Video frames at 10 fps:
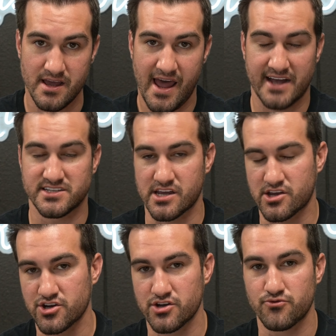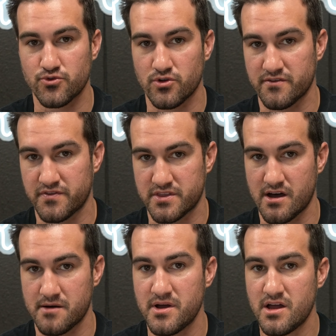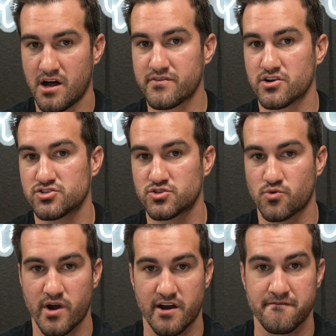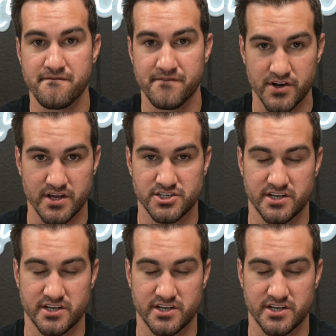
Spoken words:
as a good rule of thumb of your square footage,